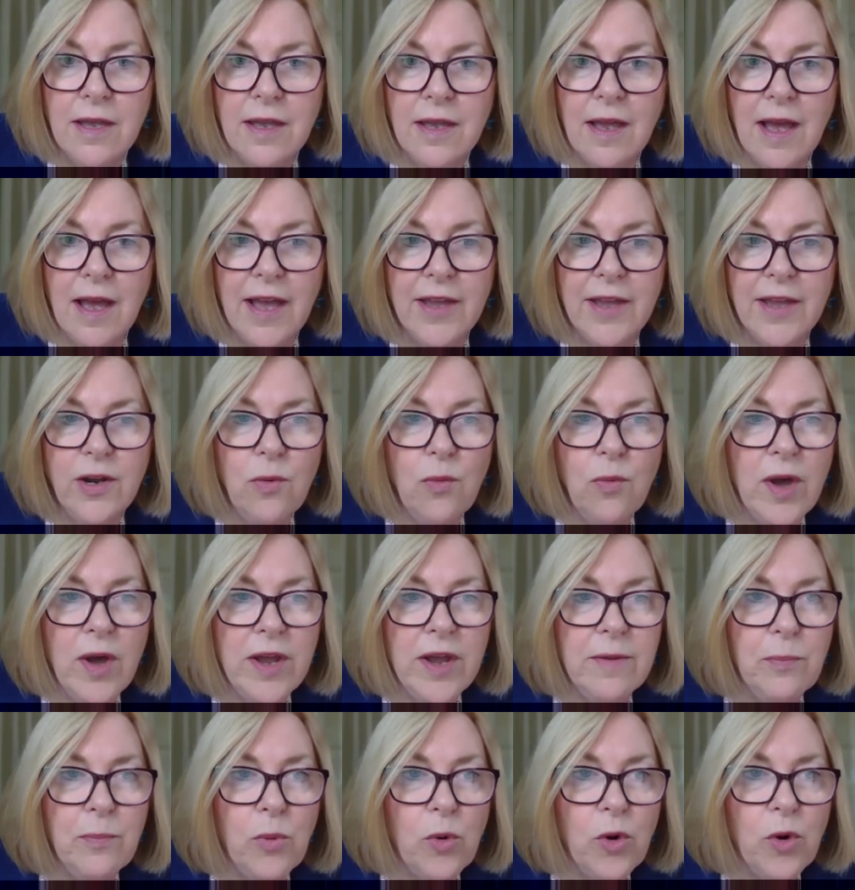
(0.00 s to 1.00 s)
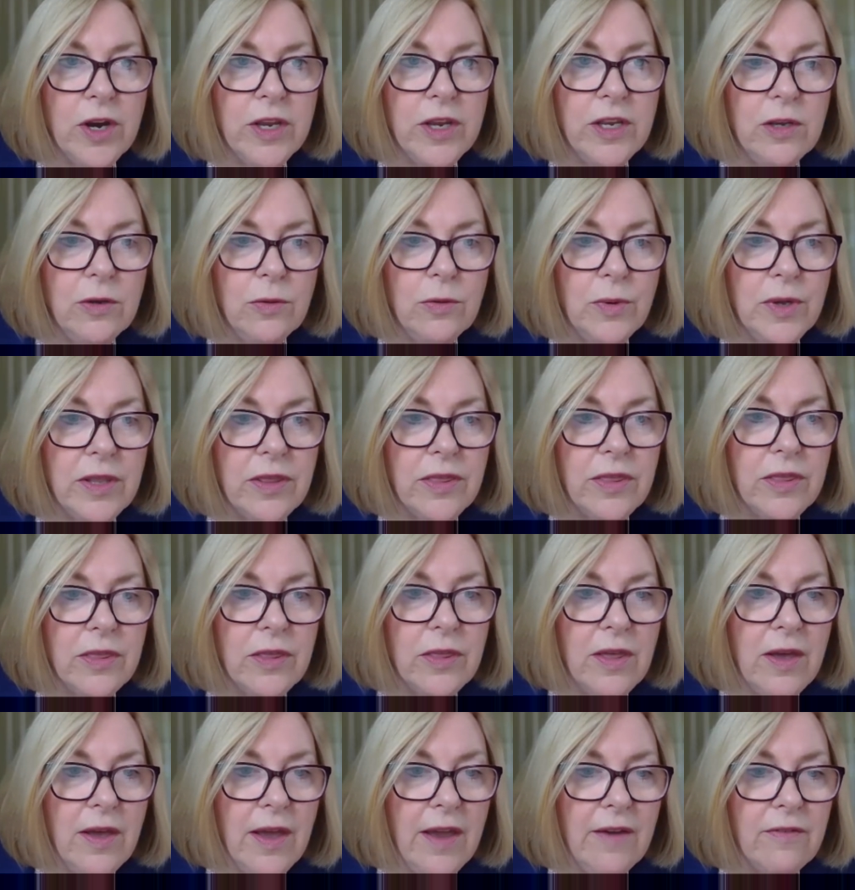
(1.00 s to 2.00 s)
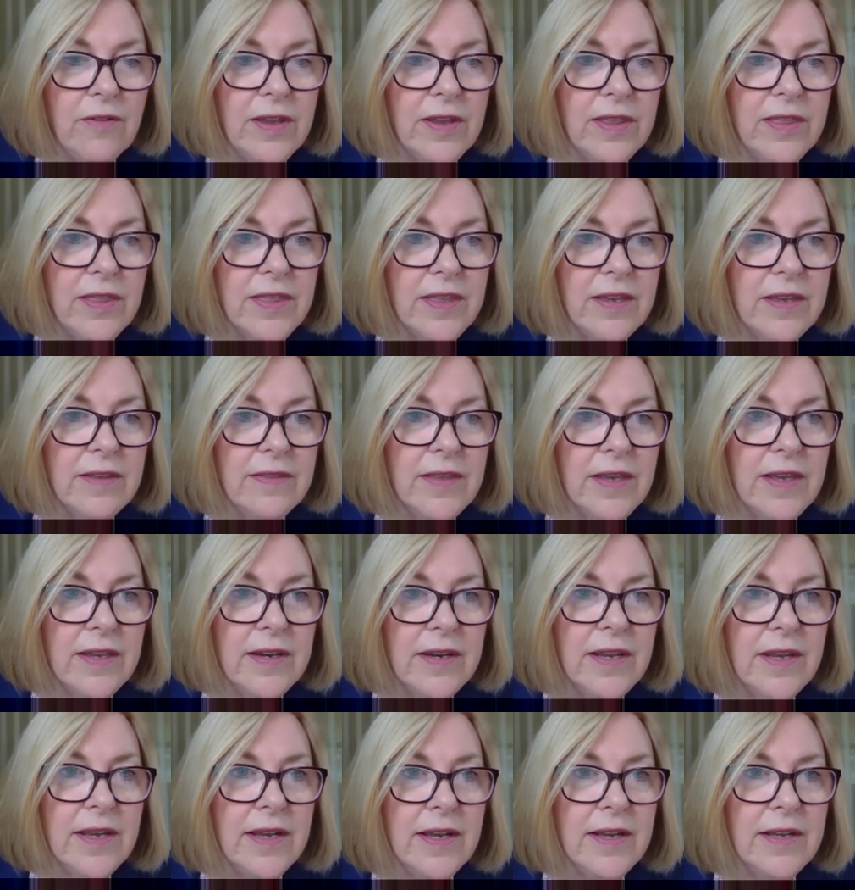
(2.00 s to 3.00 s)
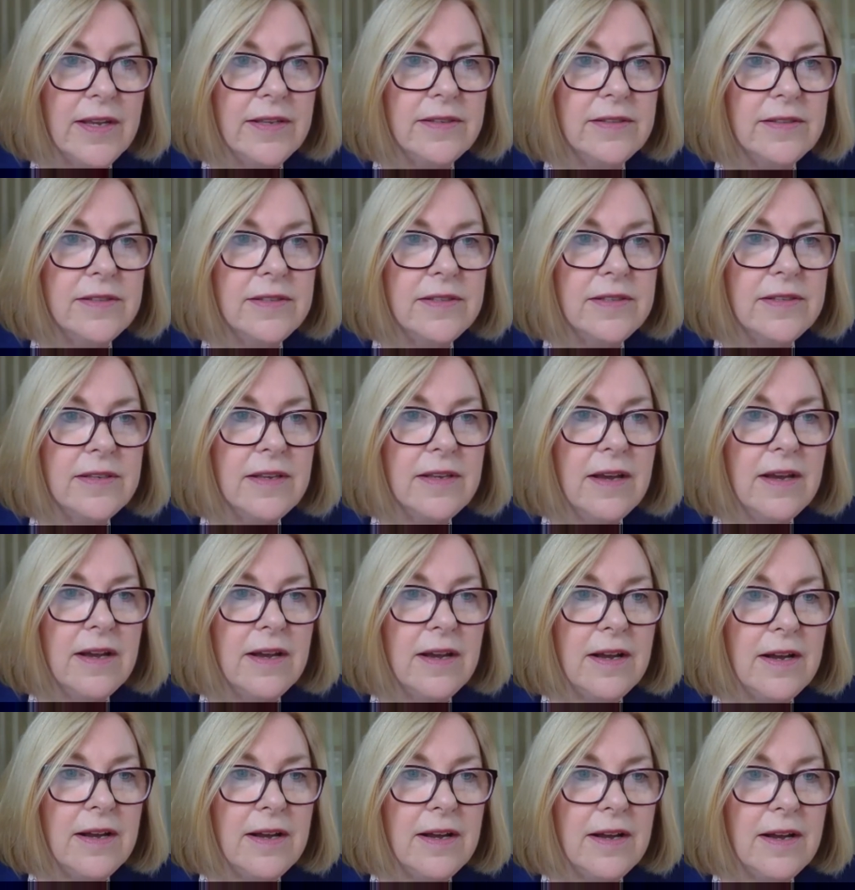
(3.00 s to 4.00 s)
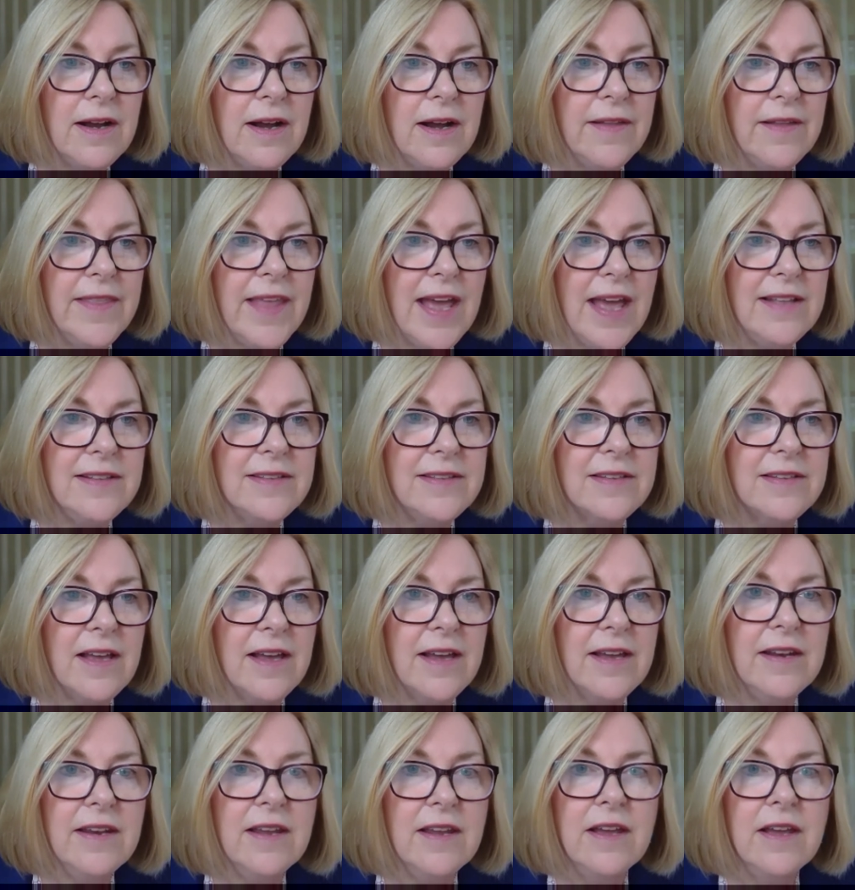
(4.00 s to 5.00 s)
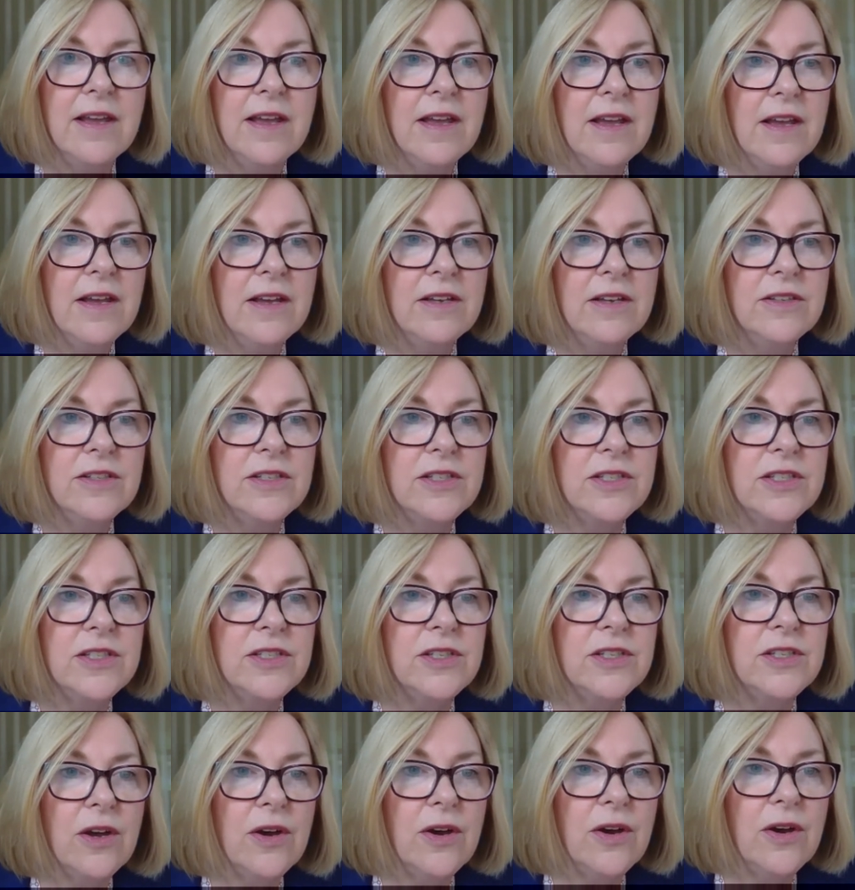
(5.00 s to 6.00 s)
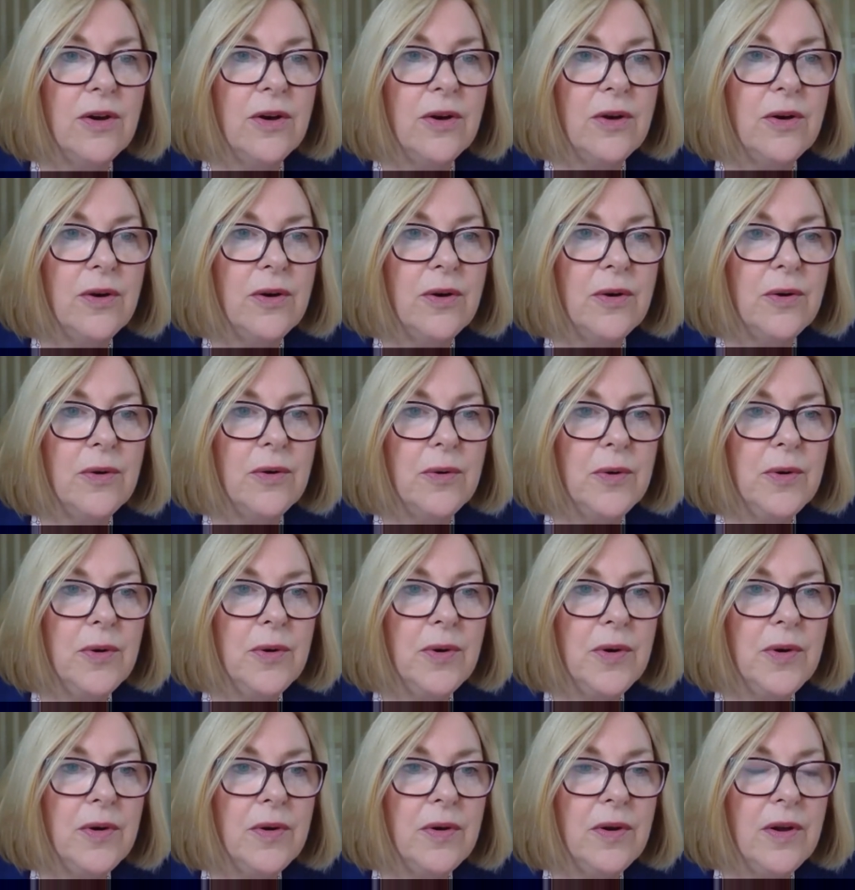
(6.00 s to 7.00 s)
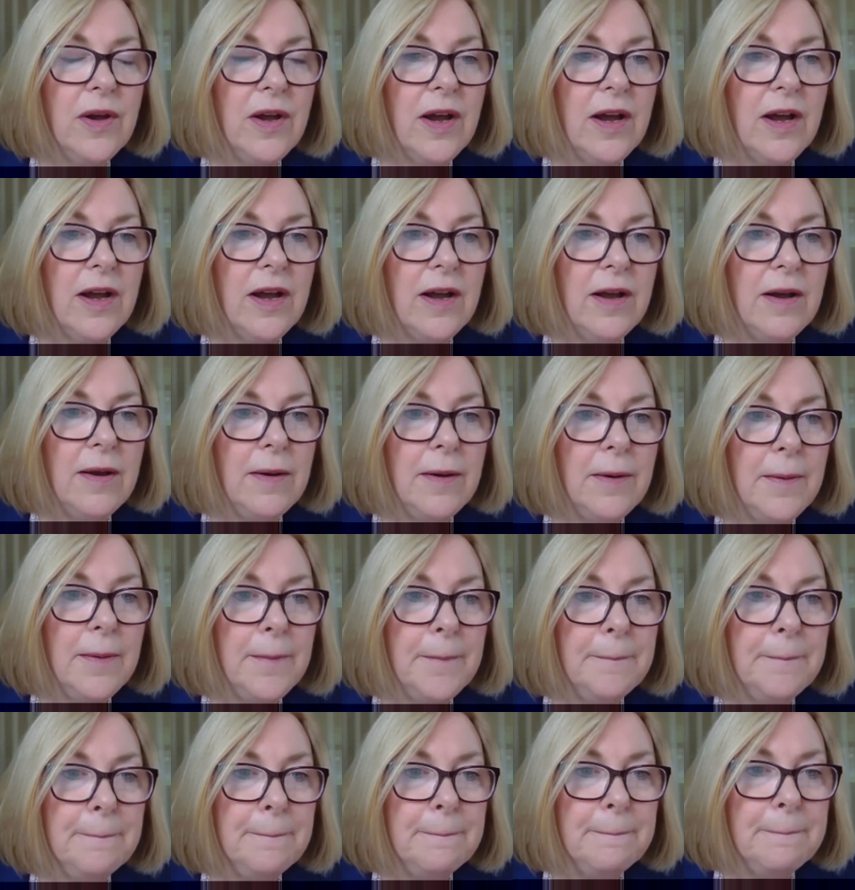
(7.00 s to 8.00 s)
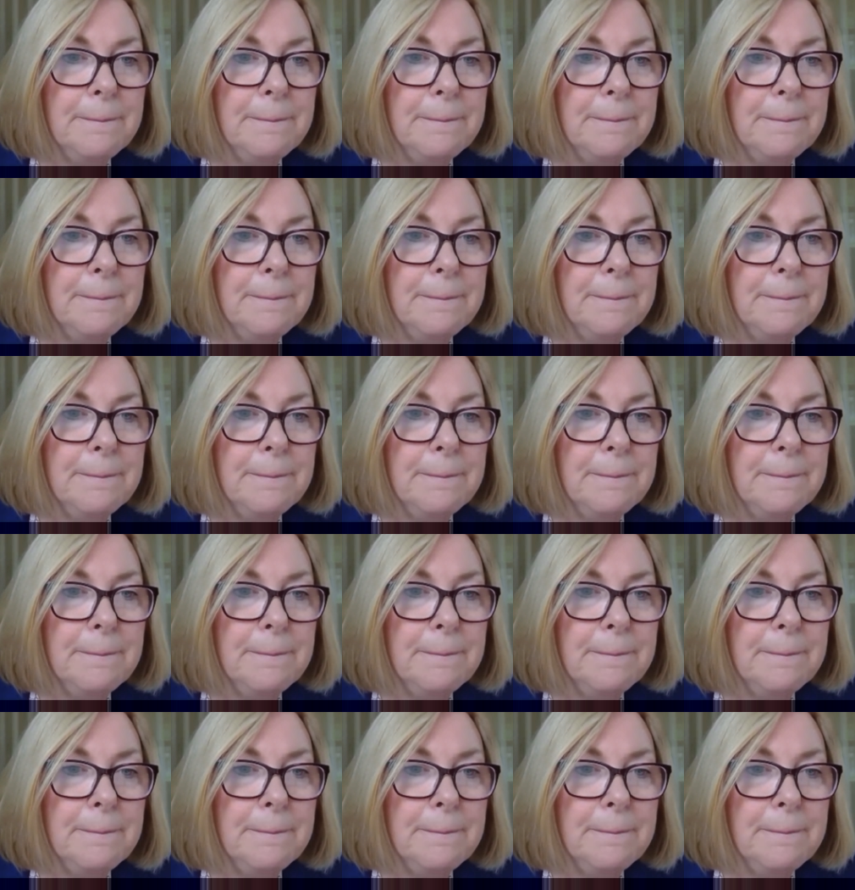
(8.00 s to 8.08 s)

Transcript: I don't want to bore you with everything that has uh, on that slide. So, um,